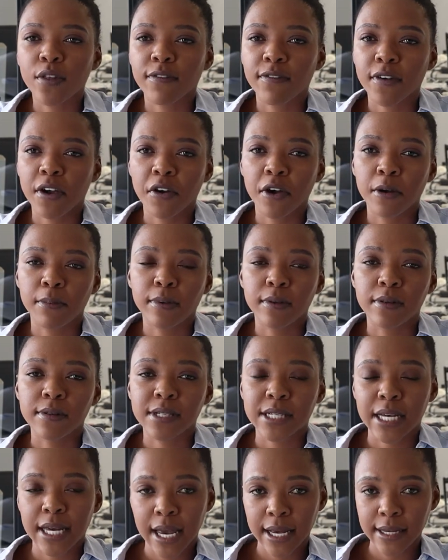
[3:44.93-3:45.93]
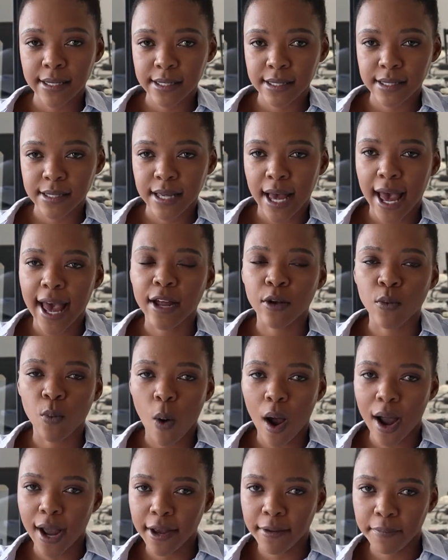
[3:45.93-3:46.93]
the variables x and
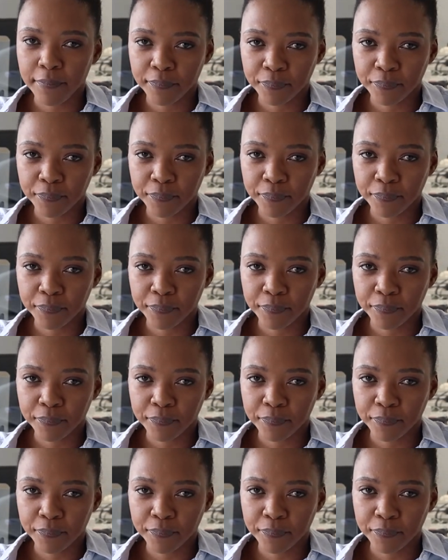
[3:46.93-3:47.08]
y.